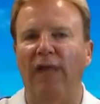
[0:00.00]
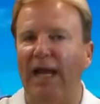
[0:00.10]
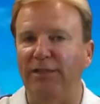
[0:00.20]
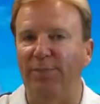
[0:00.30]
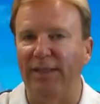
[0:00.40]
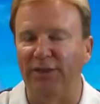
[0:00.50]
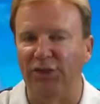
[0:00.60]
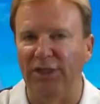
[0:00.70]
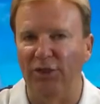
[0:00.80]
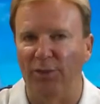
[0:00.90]
flies by the
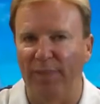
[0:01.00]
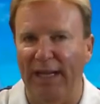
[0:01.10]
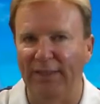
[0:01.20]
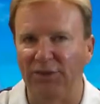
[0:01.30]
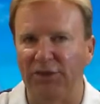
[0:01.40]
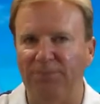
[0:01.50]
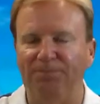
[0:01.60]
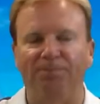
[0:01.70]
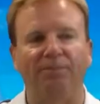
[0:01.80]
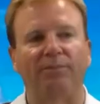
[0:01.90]
seat of your pants
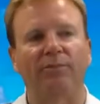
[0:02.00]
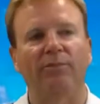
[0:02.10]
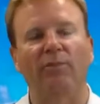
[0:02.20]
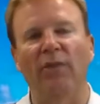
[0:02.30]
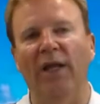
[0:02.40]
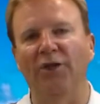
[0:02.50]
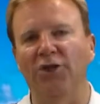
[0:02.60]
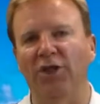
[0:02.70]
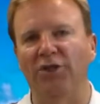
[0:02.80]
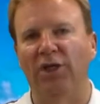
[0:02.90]
and
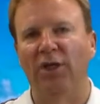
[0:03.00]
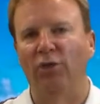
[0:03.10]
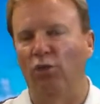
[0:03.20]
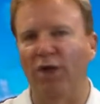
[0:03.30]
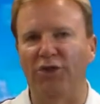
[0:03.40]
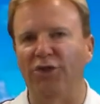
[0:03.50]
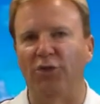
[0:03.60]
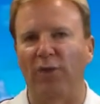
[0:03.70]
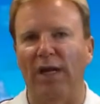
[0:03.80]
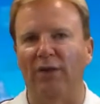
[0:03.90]
just
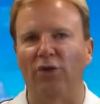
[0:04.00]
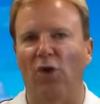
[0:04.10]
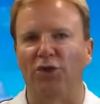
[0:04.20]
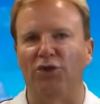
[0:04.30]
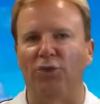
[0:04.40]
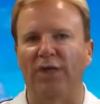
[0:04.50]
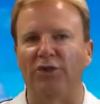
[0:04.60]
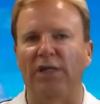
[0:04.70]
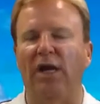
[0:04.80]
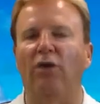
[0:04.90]
rushes around all
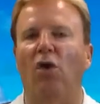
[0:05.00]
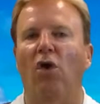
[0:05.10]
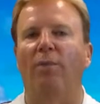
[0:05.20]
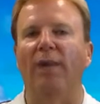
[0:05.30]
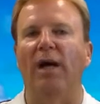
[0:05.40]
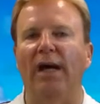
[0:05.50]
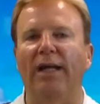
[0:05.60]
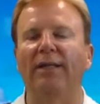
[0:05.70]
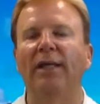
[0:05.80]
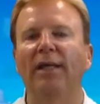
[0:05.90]
stressed out, all
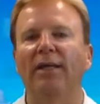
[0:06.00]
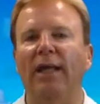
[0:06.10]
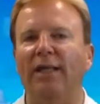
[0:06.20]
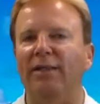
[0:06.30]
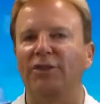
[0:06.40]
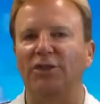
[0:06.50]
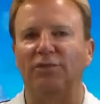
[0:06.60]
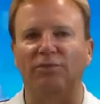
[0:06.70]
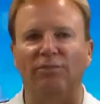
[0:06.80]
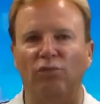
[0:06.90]
behind, and
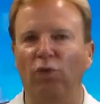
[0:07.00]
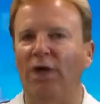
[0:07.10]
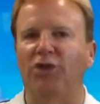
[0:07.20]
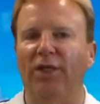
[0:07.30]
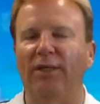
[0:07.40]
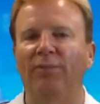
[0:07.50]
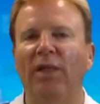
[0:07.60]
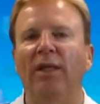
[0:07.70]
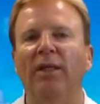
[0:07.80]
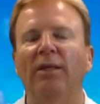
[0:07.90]
just rushing?
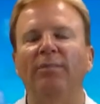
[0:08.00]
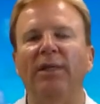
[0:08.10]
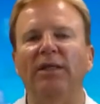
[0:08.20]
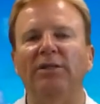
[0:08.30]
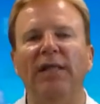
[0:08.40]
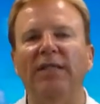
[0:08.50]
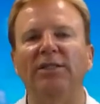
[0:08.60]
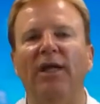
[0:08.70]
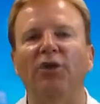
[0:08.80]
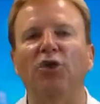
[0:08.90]
Because
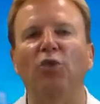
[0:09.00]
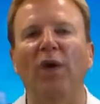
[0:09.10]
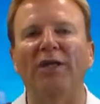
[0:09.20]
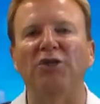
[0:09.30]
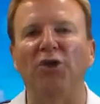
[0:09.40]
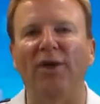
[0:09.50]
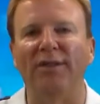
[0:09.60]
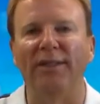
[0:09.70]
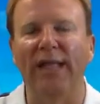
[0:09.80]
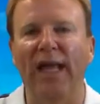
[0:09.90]
that's not a good way to
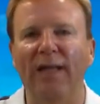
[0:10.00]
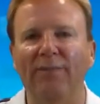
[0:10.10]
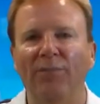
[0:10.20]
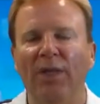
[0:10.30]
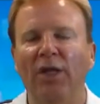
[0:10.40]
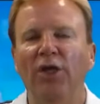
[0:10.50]
start the day.